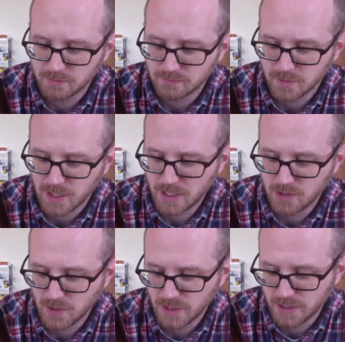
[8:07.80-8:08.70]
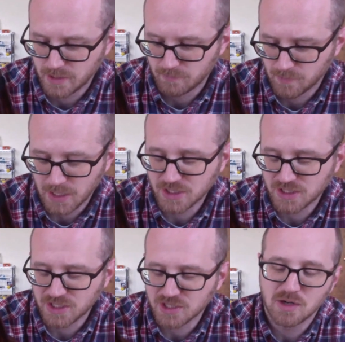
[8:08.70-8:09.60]
I had no idea. I just
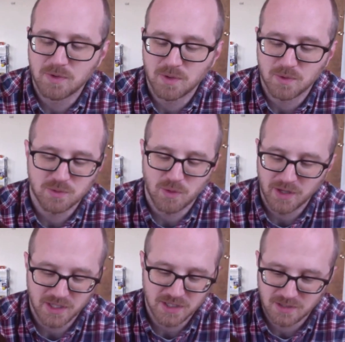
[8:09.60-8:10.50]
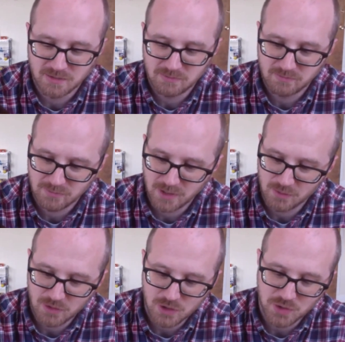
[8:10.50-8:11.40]
assumed it was one of these, you know,
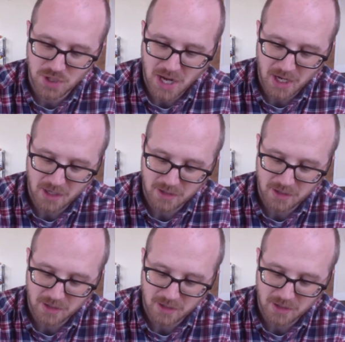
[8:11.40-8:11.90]
new Jack.